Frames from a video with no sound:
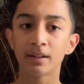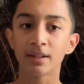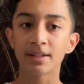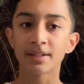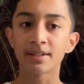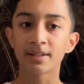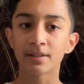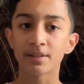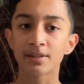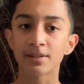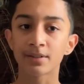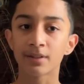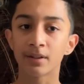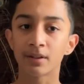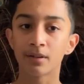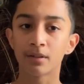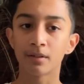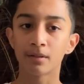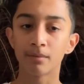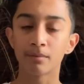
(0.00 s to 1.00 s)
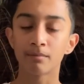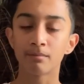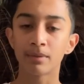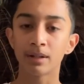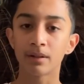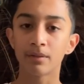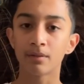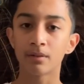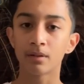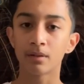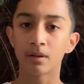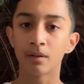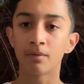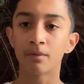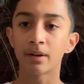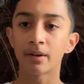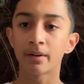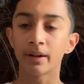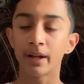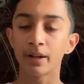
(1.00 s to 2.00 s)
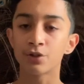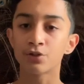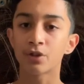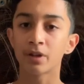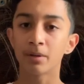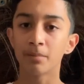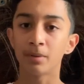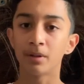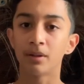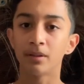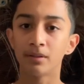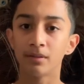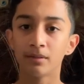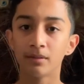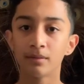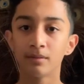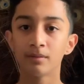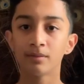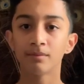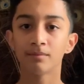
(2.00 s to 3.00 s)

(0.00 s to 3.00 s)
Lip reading: this year's gonna be a very enjoyable.